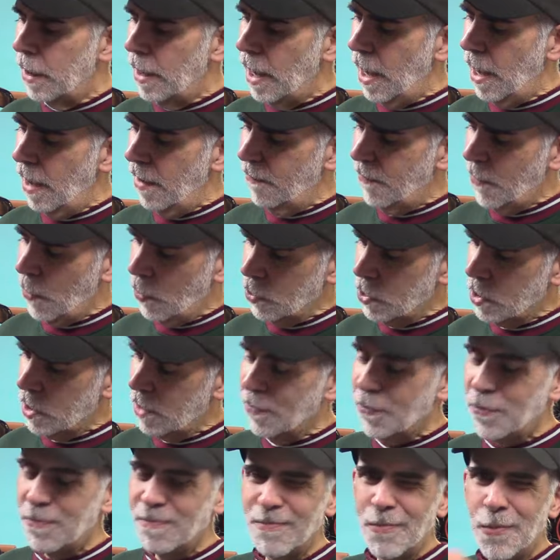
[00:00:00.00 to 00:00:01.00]
if I was
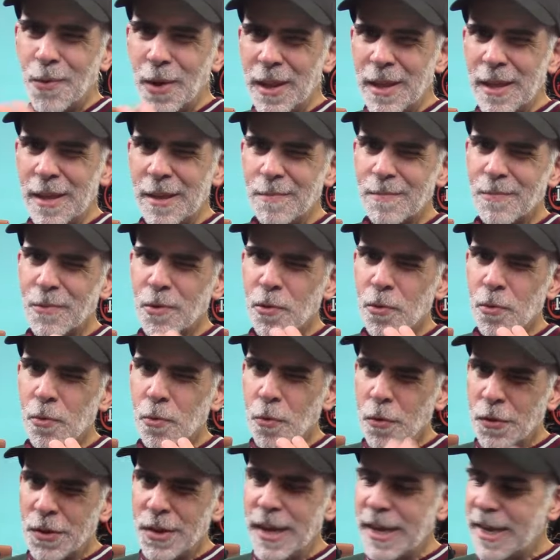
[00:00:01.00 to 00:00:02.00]
going to really
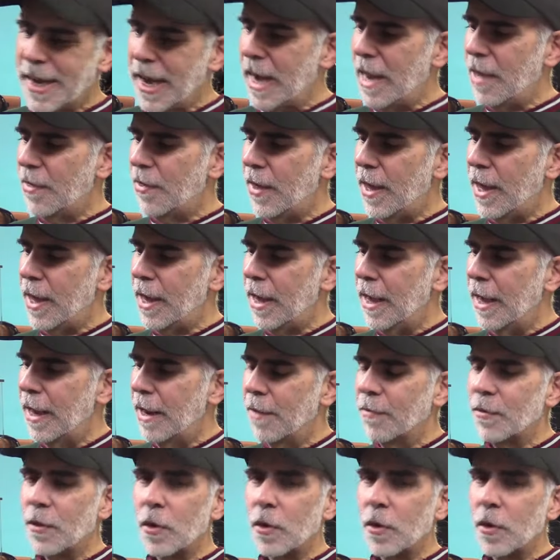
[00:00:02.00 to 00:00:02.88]
critique anything,